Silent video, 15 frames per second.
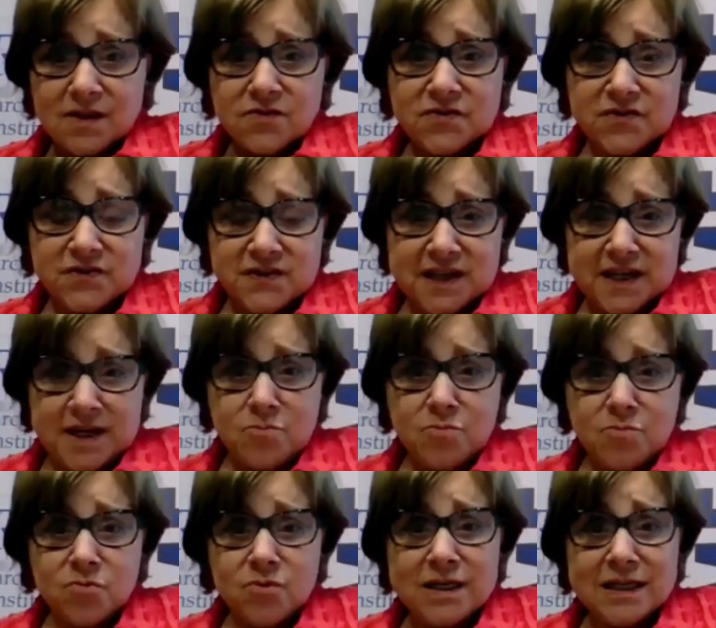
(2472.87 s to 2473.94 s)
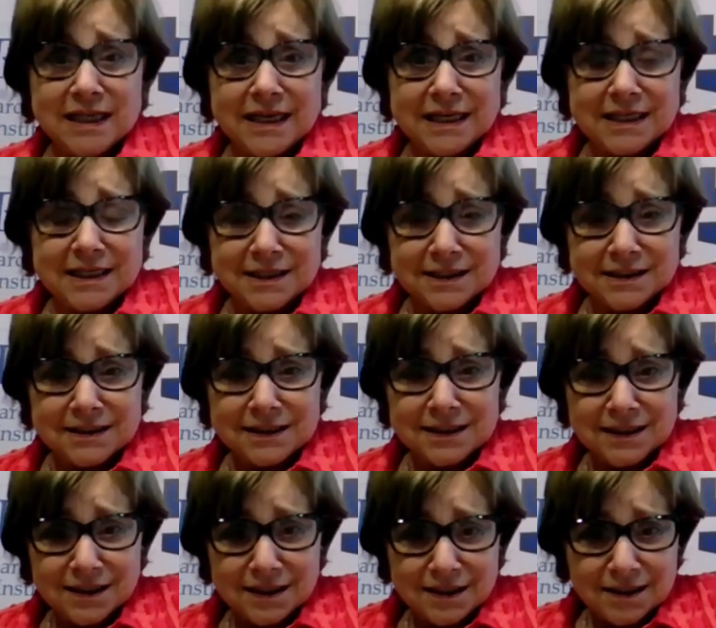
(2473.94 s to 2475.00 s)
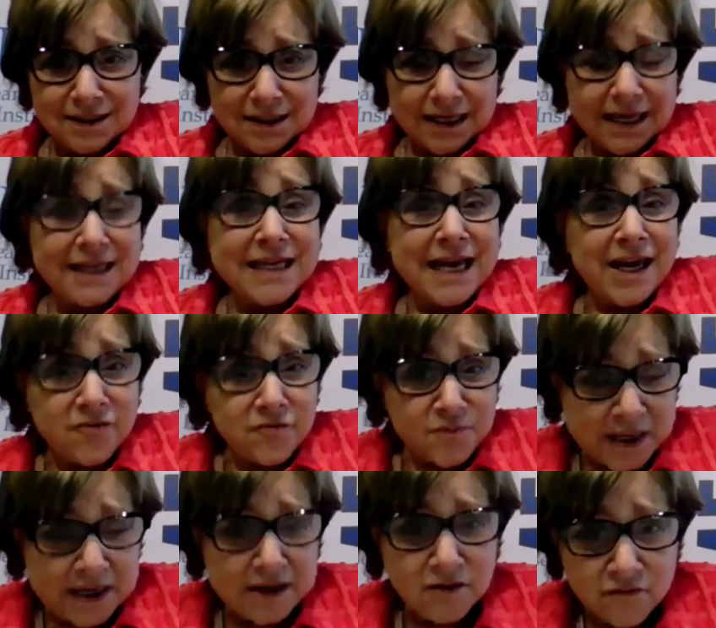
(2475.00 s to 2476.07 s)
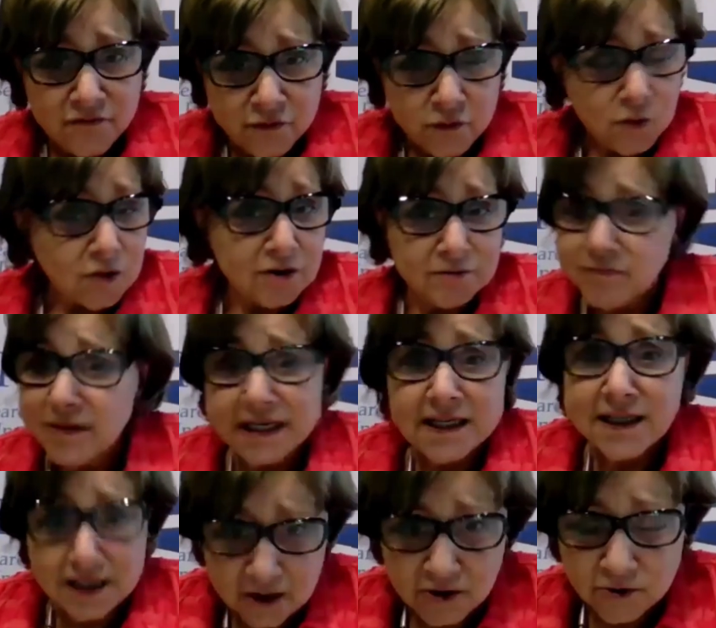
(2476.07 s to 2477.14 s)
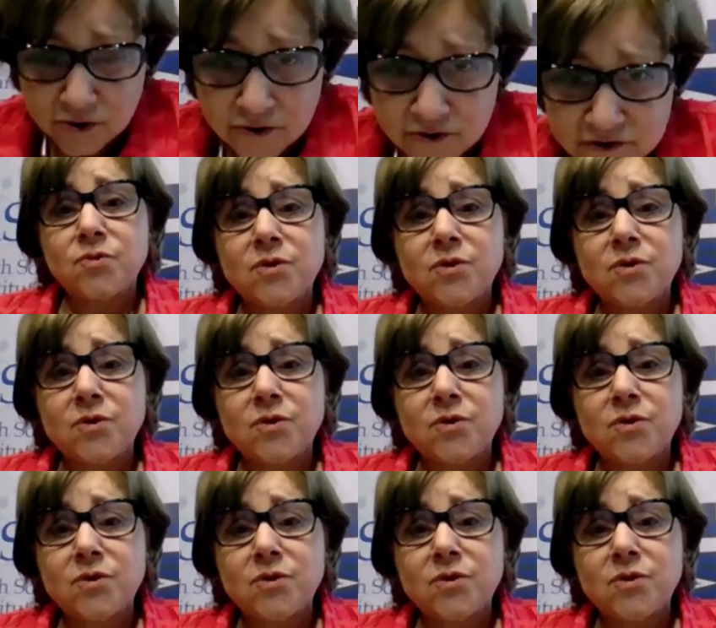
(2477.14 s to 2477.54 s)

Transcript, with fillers: STEM related and have been for many years.